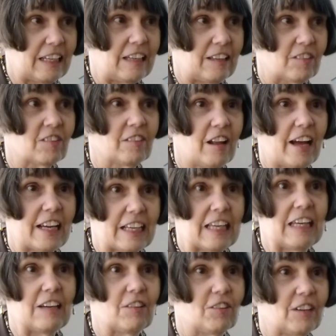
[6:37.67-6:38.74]
is like
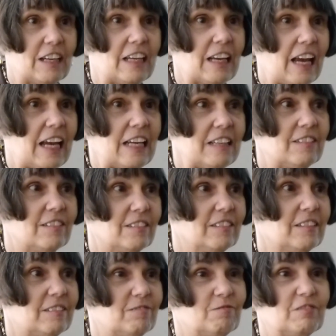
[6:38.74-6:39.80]
here
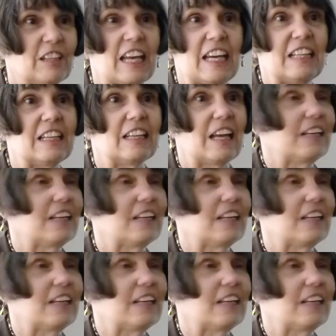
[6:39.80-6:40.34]
late in